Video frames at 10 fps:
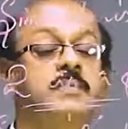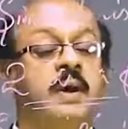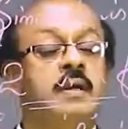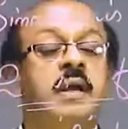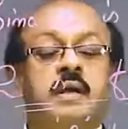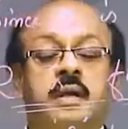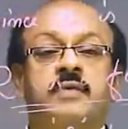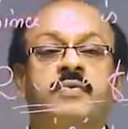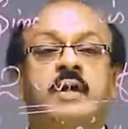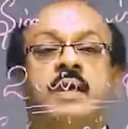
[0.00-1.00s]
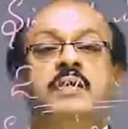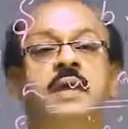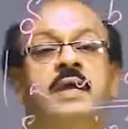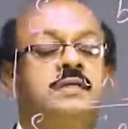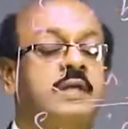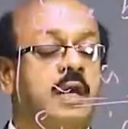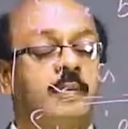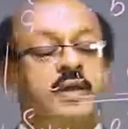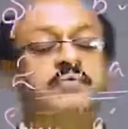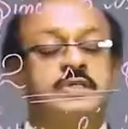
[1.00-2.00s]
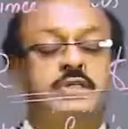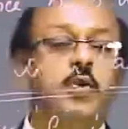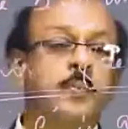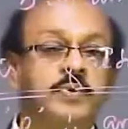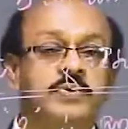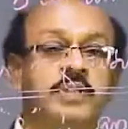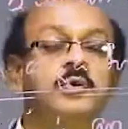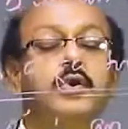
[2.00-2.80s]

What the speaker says: but here we are getting a statement which is opposing or